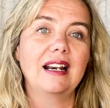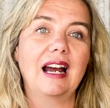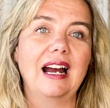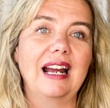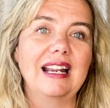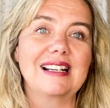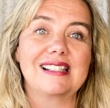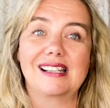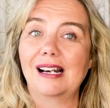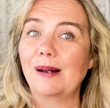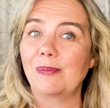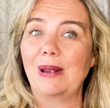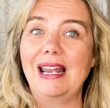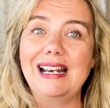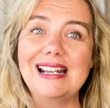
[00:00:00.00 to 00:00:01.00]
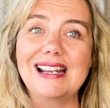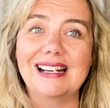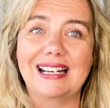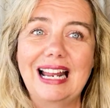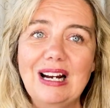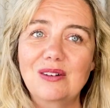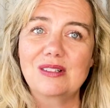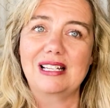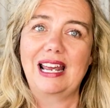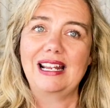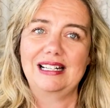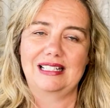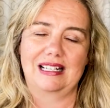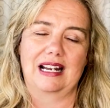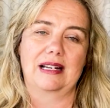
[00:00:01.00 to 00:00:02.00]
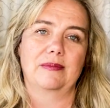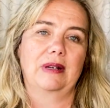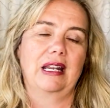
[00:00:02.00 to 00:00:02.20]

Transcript: I set up any accounts ahead of time?